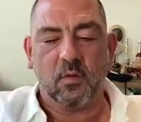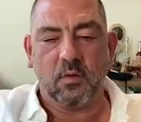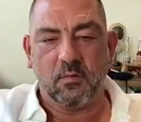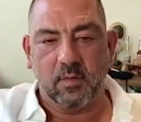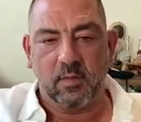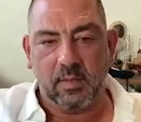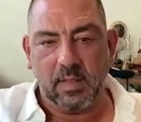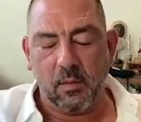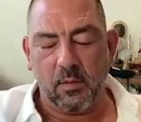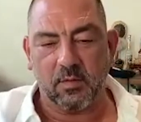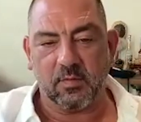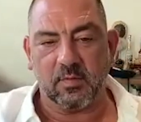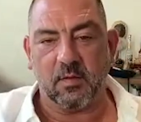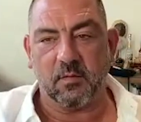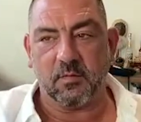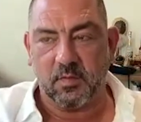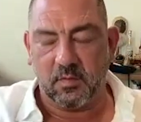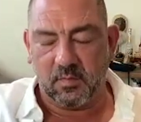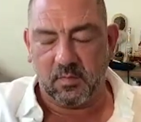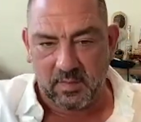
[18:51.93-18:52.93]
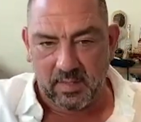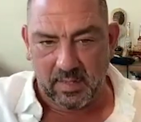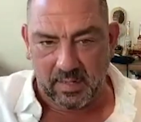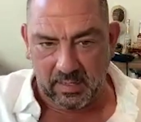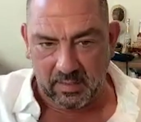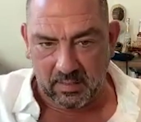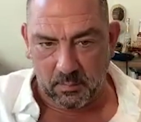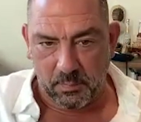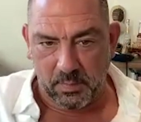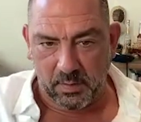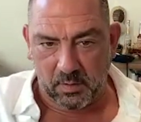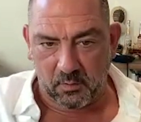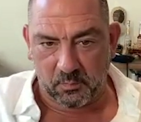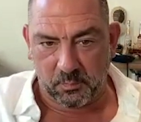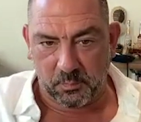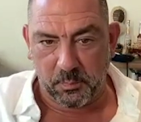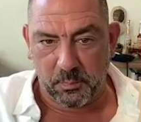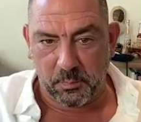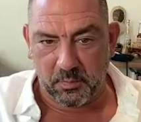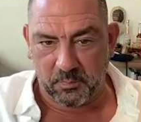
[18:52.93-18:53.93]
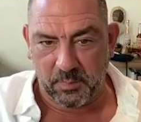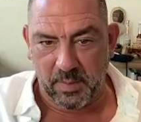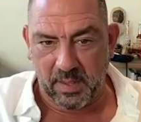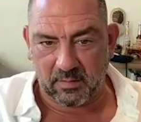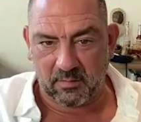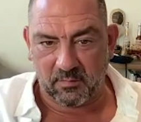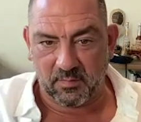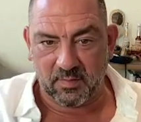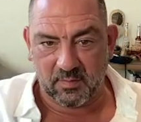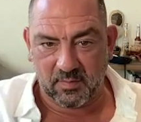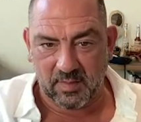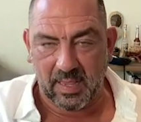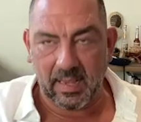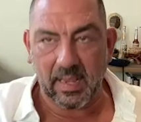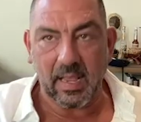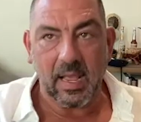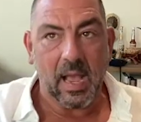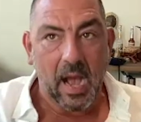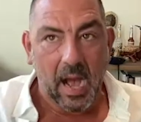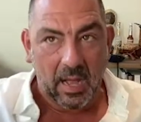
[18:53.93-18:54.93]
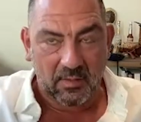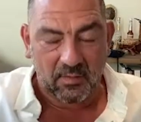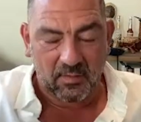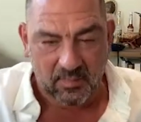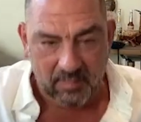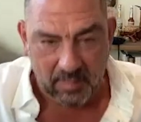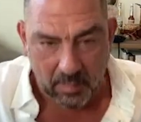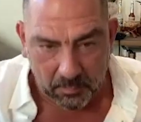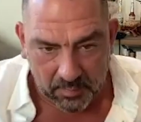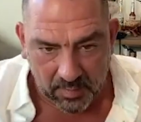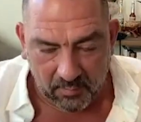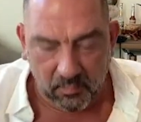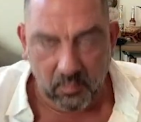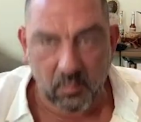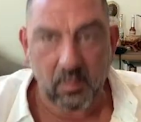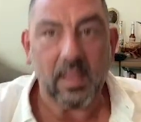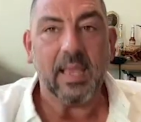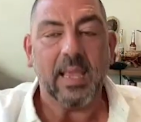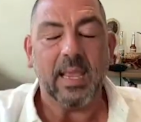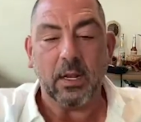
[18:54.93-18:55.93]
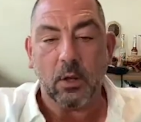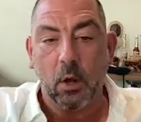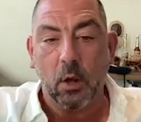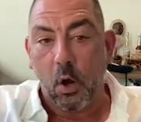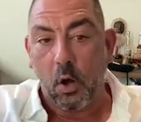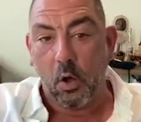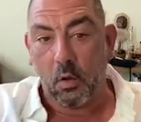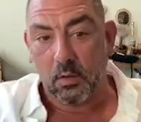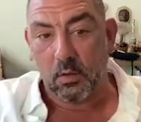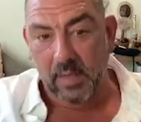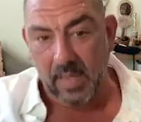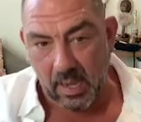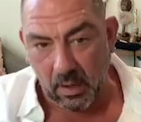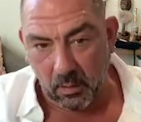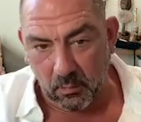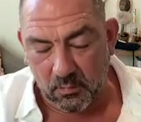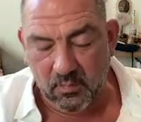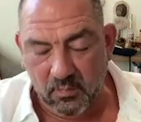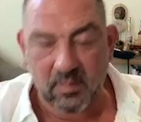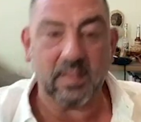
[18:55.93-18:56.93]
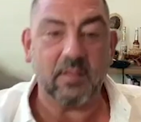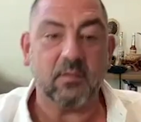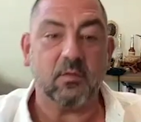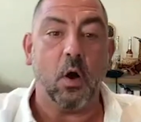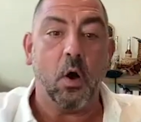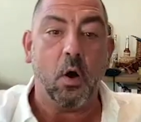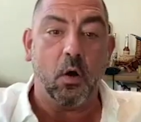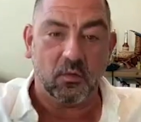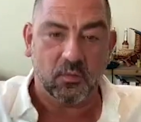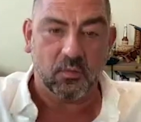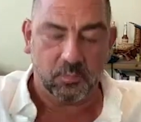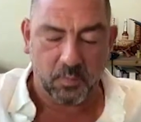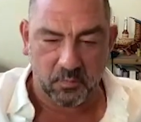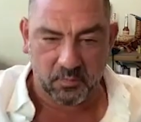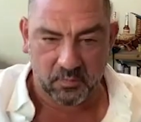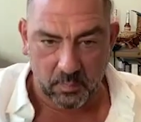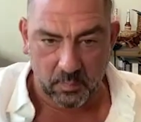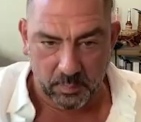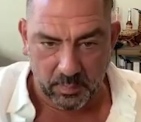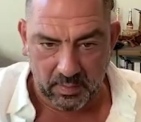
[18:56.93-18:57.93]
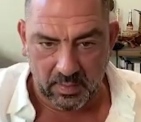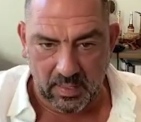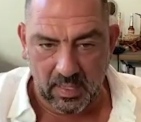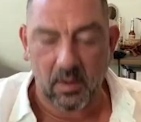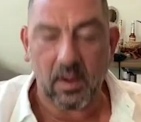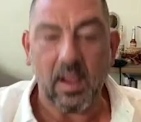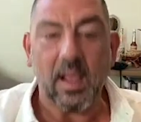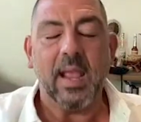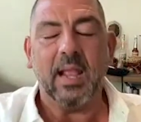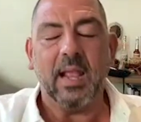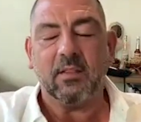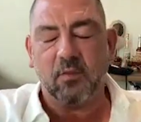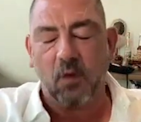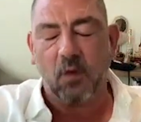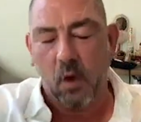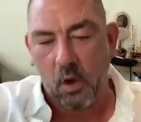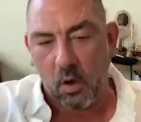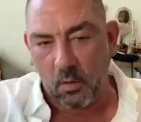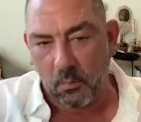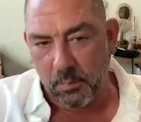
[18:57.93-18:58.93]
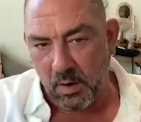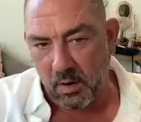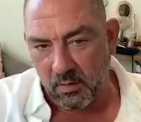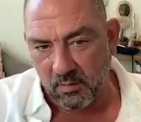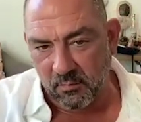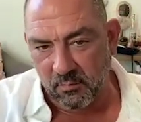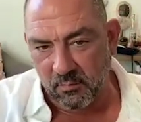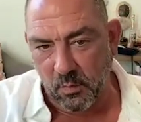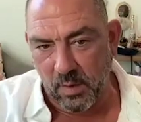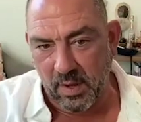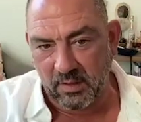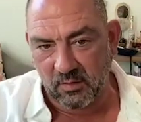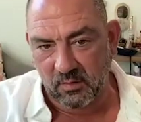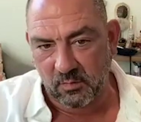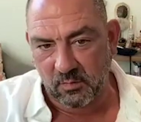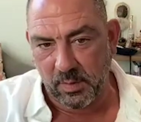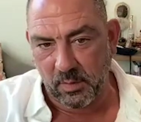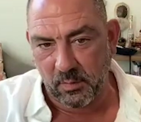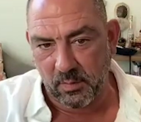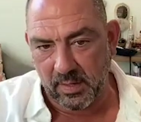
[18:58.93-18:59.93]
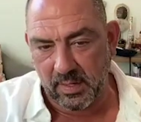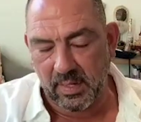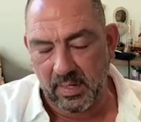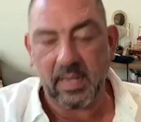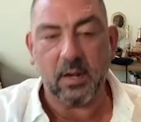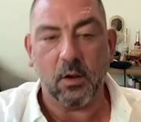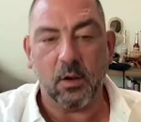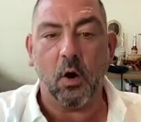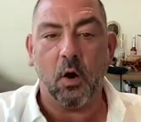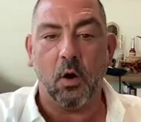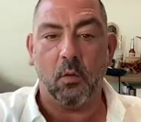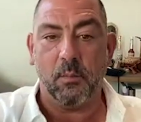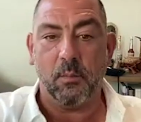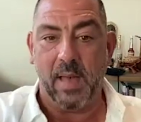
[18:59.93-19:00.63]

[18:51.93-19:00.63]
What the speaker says: of allow ourselves to sit in the bigger perspective and say, on some level, it all counts. It's all supposed to be there. It's all part of great spirit. It all